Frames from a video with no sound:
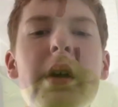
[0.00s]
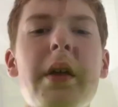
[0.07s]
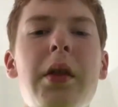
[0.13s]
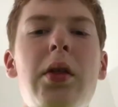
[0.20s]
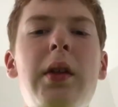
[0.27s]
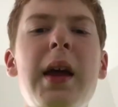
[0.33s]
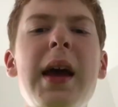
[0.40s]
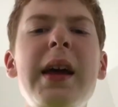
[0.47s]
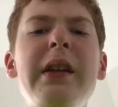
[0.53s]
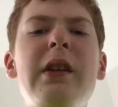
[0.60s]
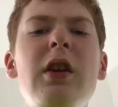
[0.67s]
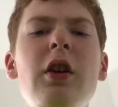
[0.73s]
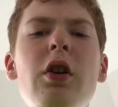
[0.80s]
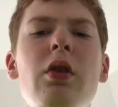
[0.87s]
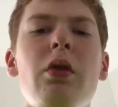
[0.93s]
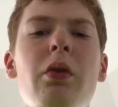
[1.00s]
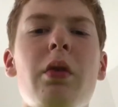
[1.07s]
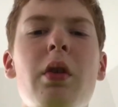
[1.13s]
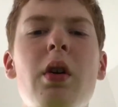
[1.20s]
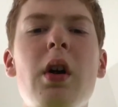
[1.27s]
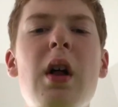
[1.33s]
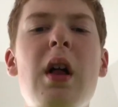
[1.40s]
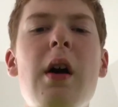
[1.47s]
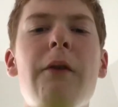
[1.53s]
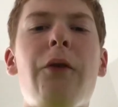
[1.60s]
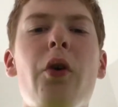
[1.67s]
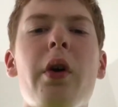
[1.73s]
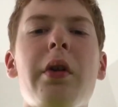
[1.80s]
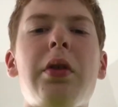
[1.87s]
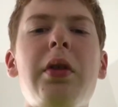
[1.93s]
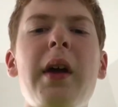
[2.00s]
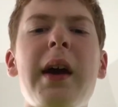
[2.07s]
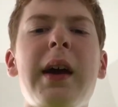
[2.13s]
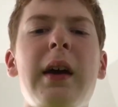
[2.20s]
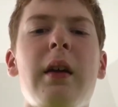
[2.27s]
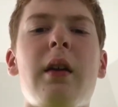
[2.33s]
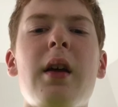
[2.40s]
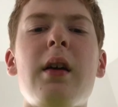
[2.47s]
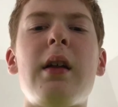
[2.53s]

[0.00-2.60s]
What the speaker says: Stay tuned for a second